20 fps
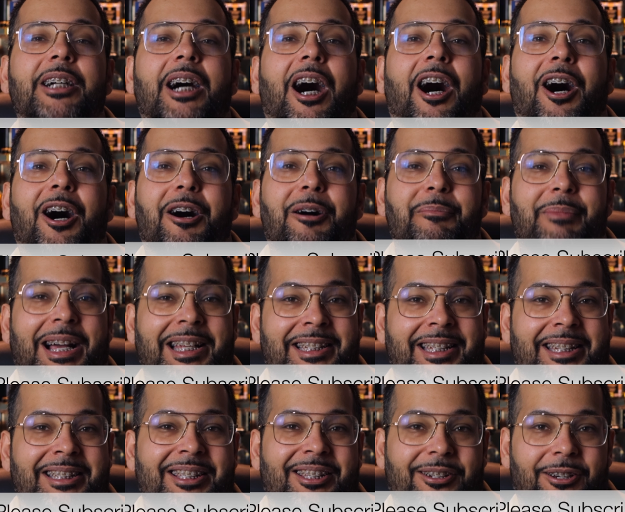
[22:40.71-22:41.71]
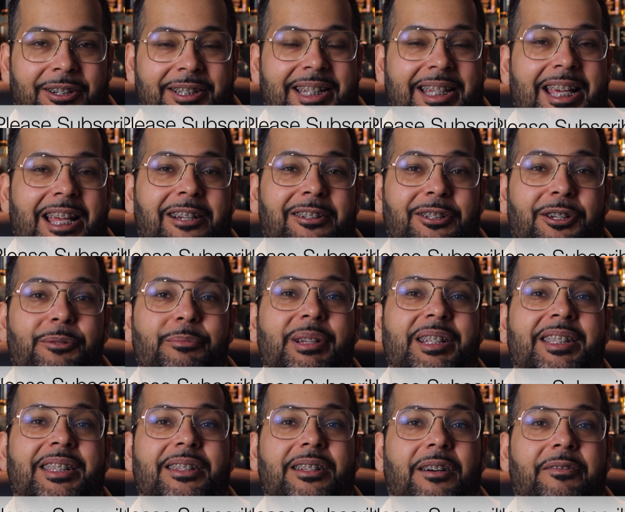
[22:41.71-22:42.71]
I did start to get a little
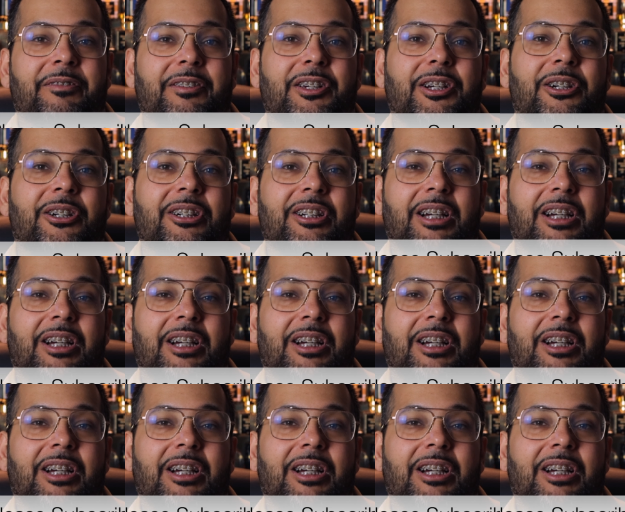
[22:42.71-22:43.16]
bit stuffier.